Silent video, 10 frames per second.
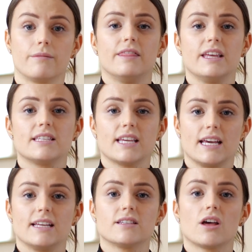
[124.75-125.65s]
This
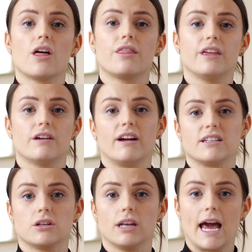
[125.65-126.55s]
is
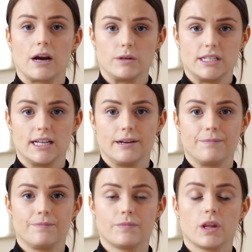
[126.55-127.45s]
theoretical equity.
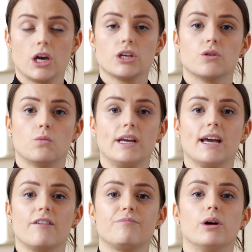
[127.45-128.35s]
So we
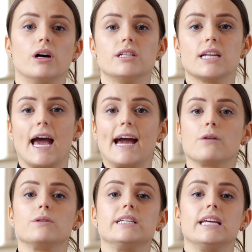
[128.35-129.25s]
have put
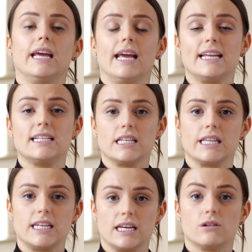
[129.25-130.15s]
equity into
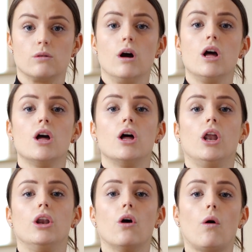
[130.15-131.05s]
the deal,
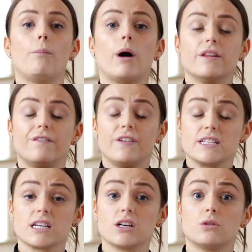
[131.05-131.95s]
not by the
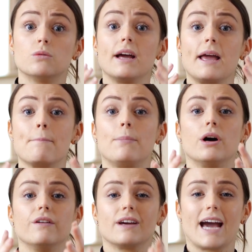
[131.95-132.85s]
physical
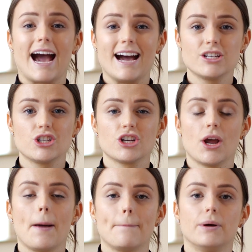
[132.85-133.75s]
input of cash,
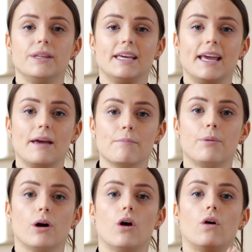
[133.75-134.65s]
but the
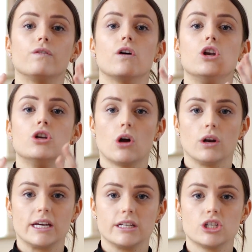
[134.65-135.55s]
input of
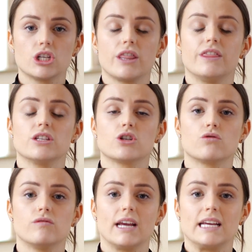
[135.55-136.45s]
knowledge that's
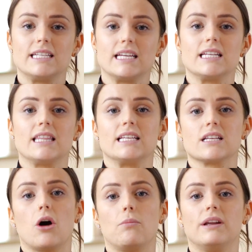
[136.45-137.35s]
created
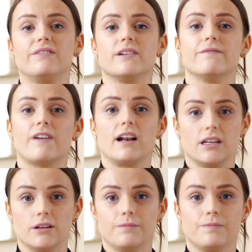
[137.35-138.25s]
this uplift in value.